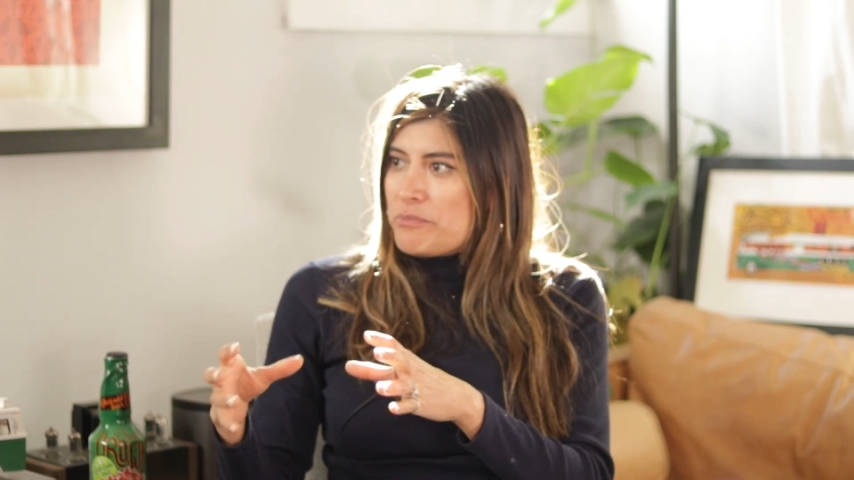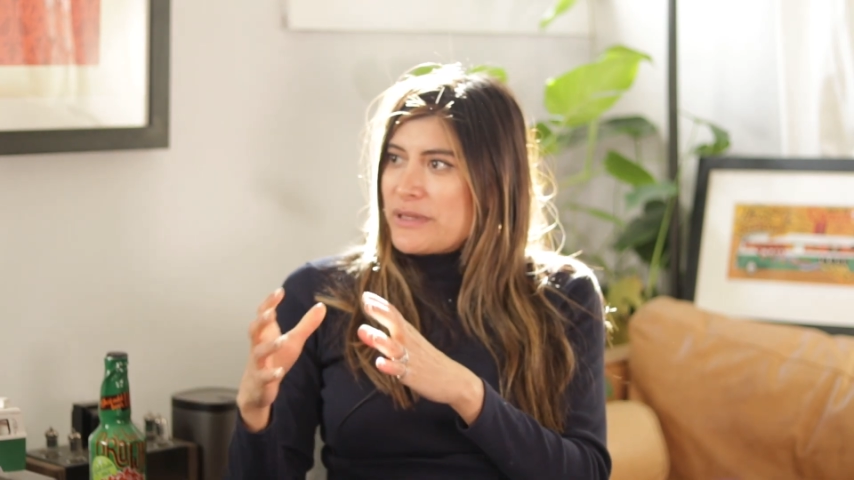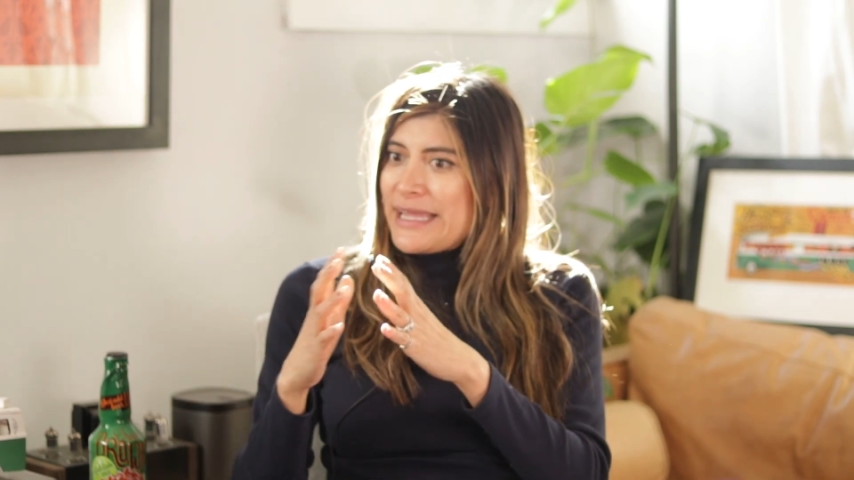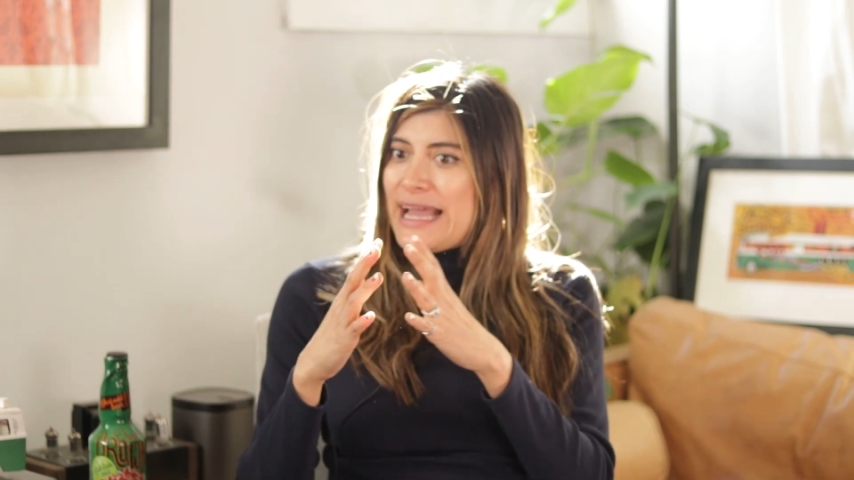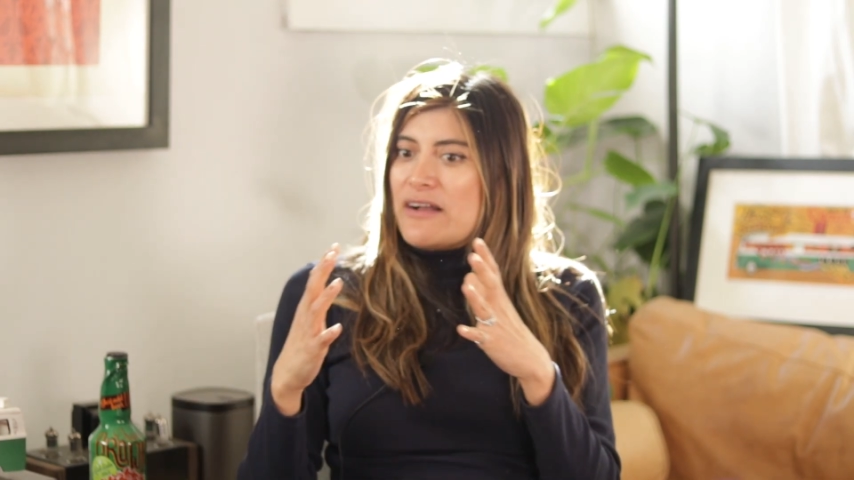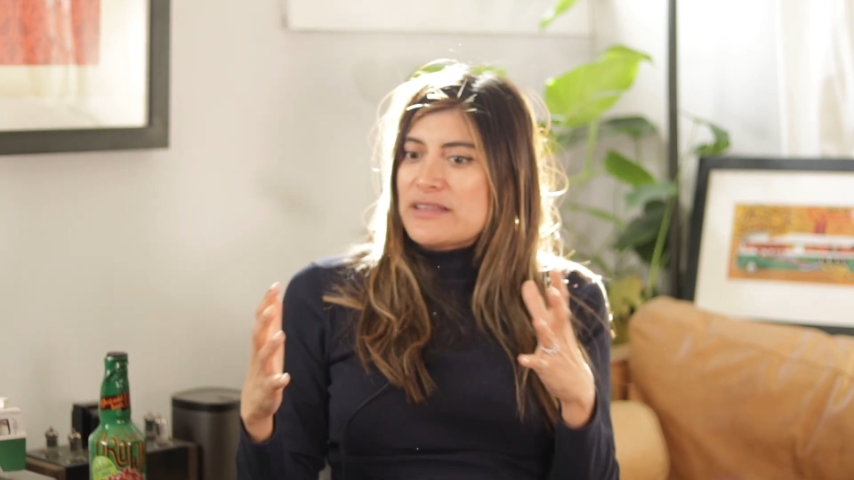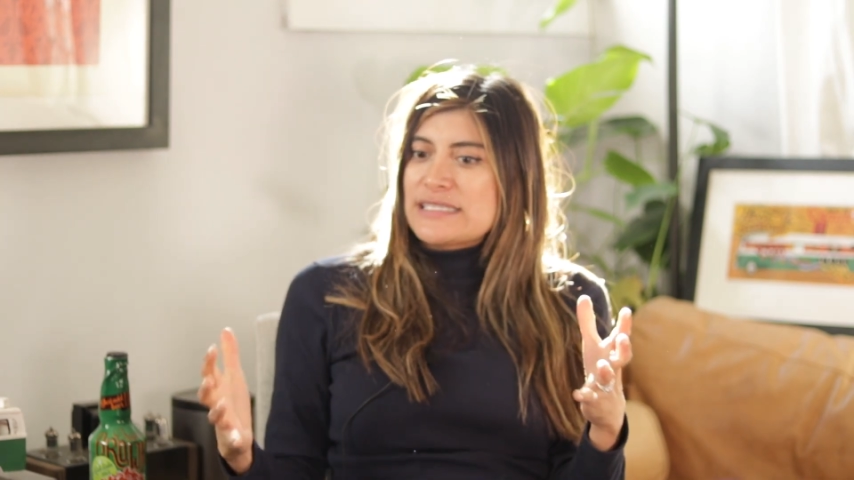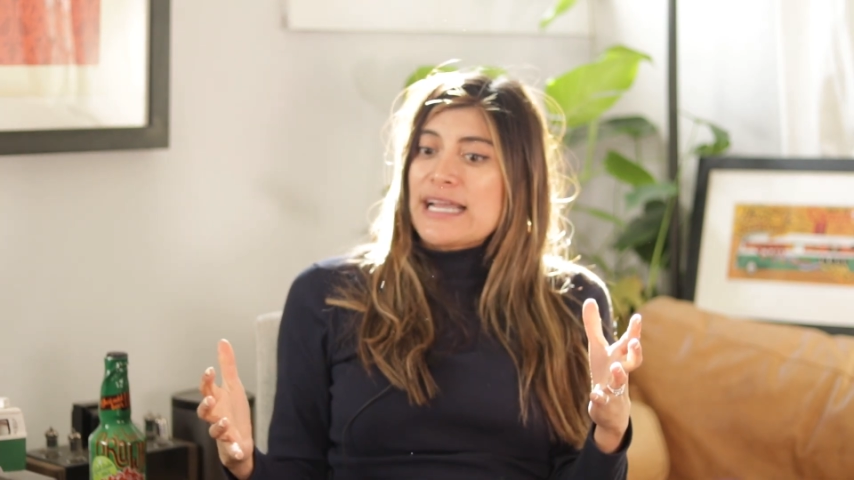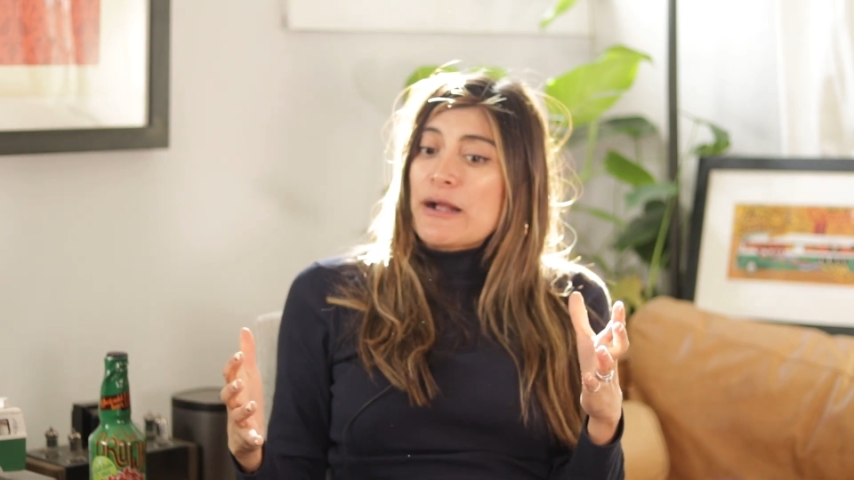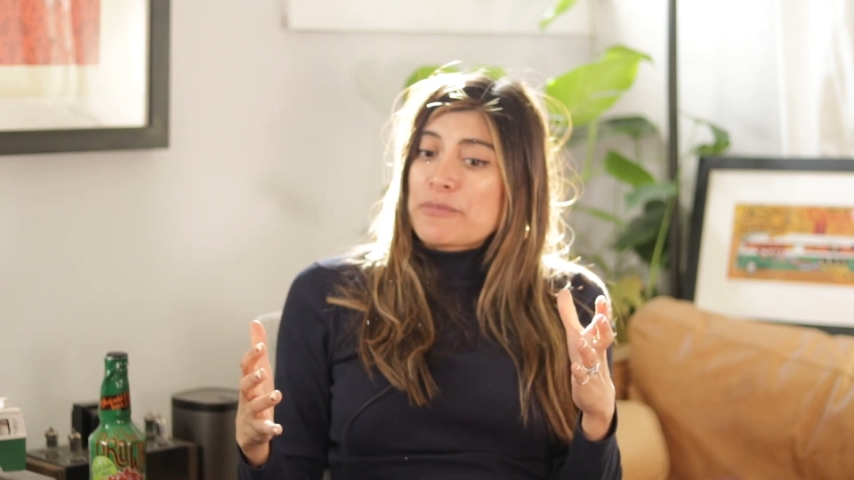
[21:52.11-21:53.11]
But they have
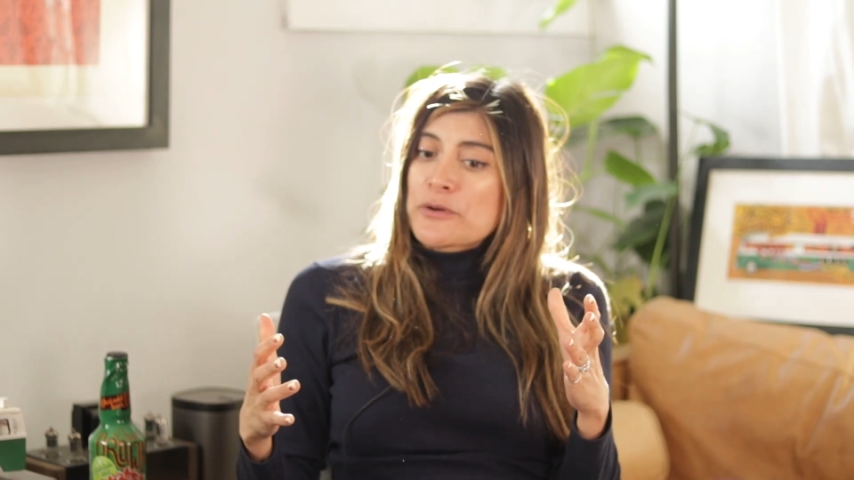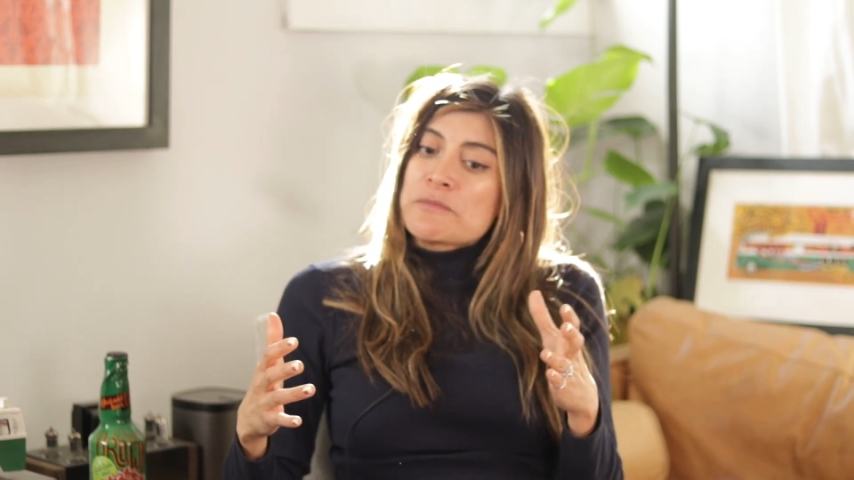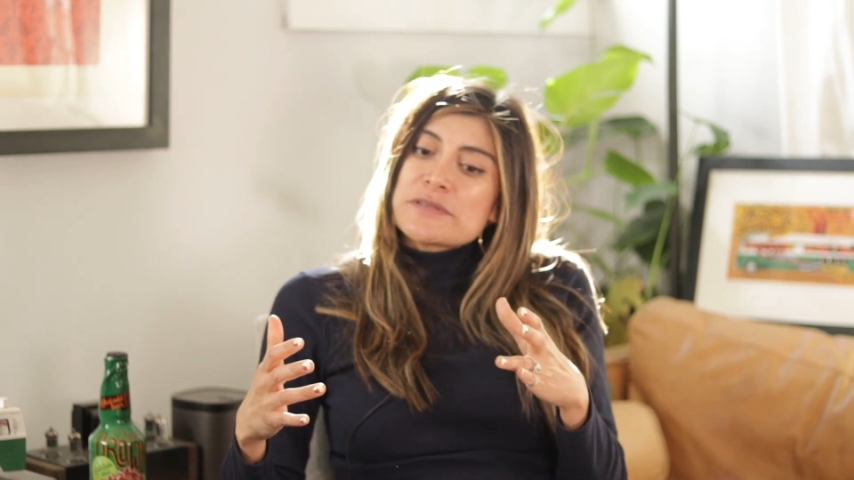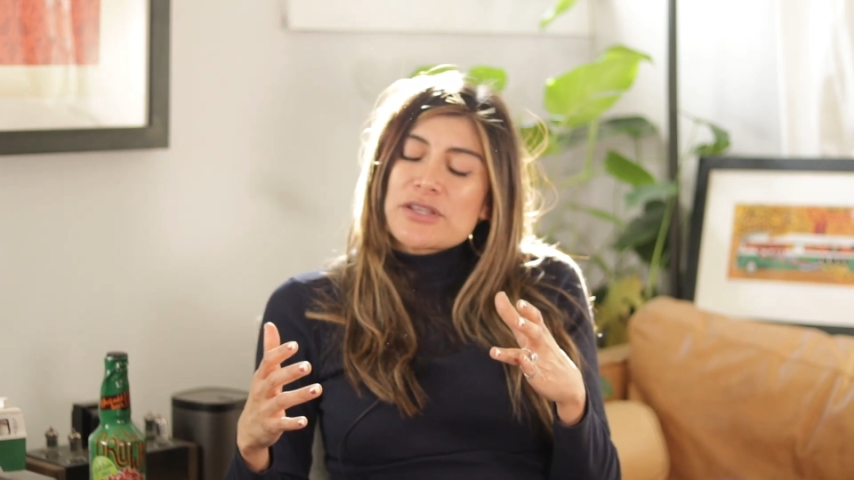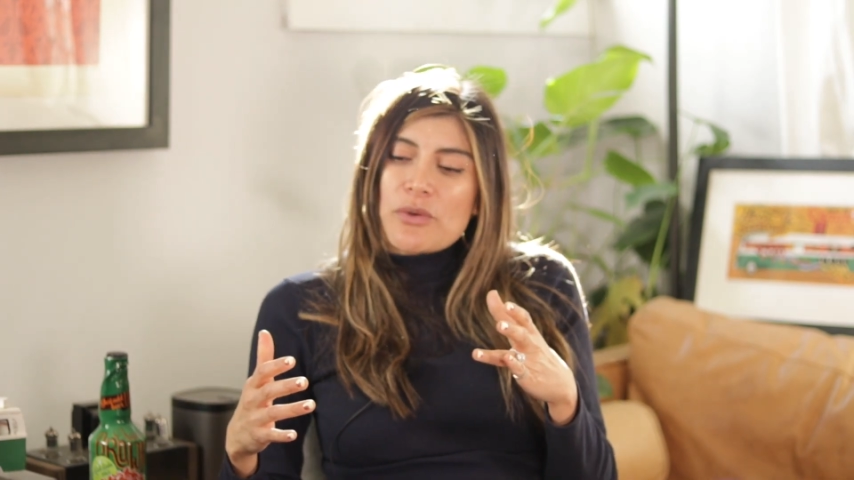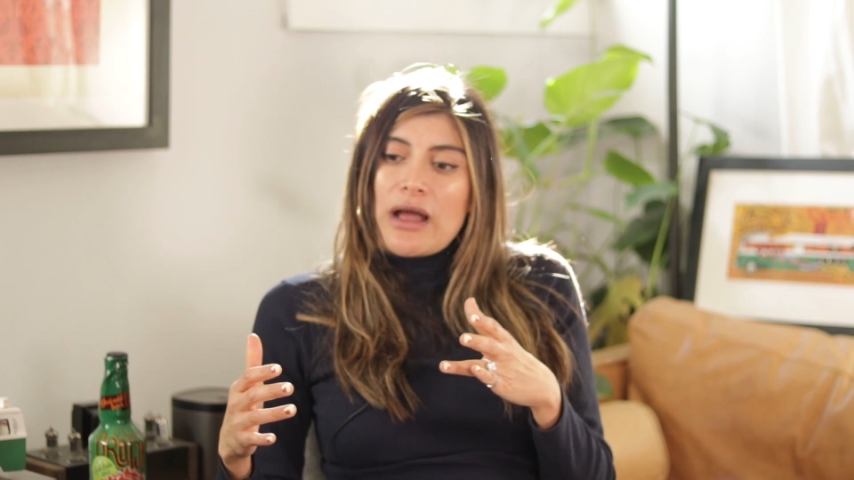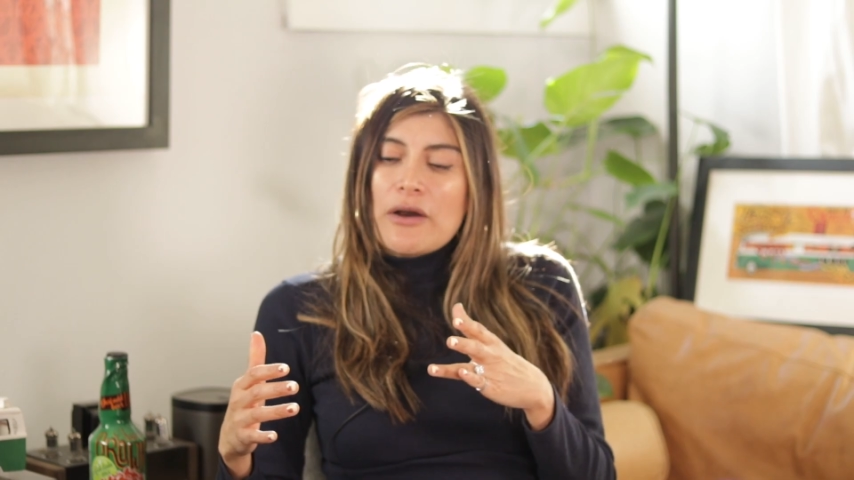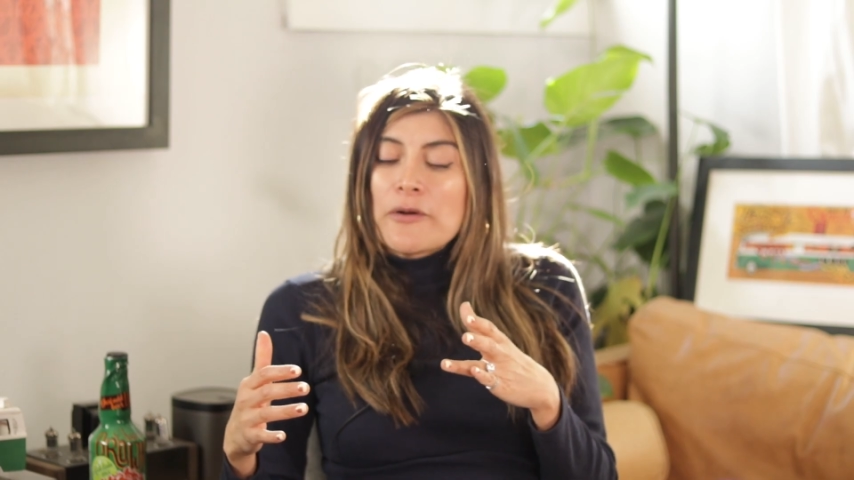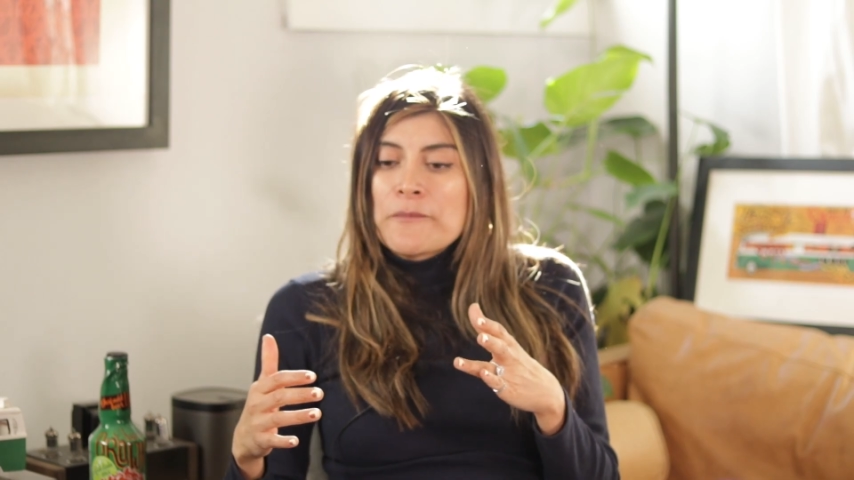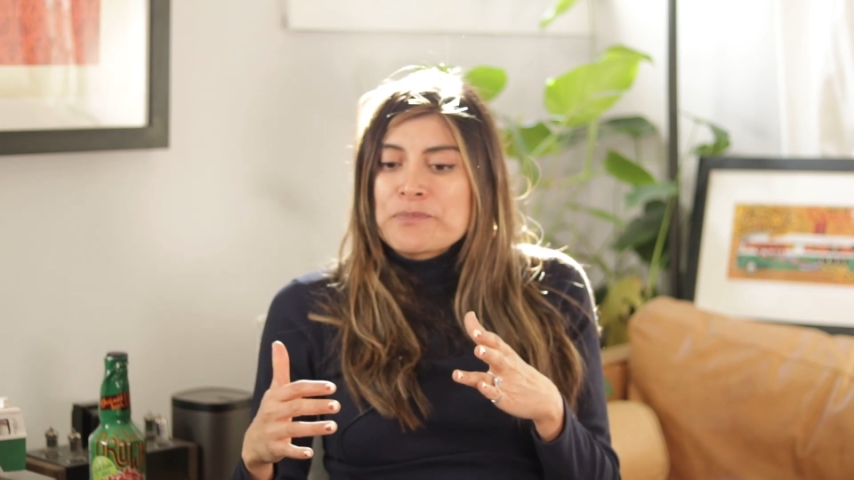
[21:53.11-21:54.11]
these tap rooms
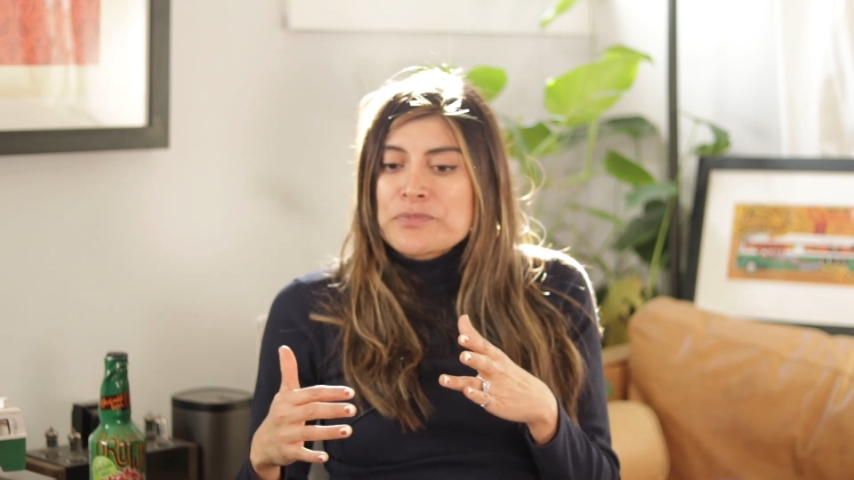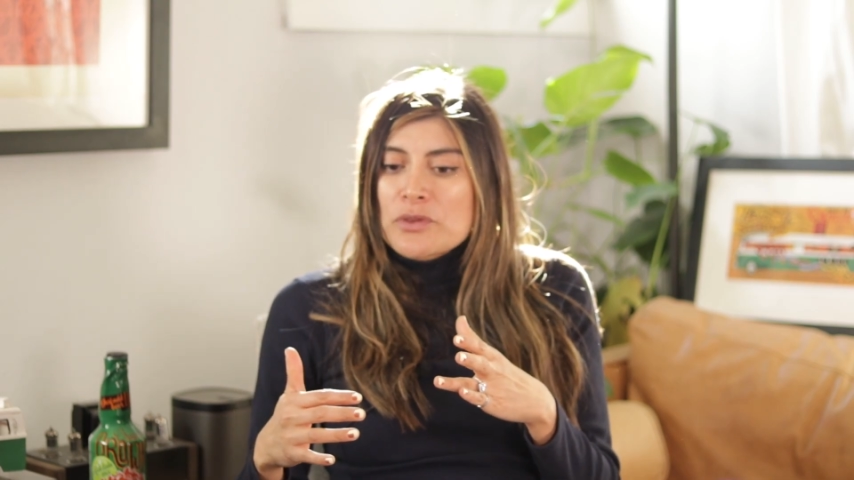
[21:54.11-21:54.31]
throughout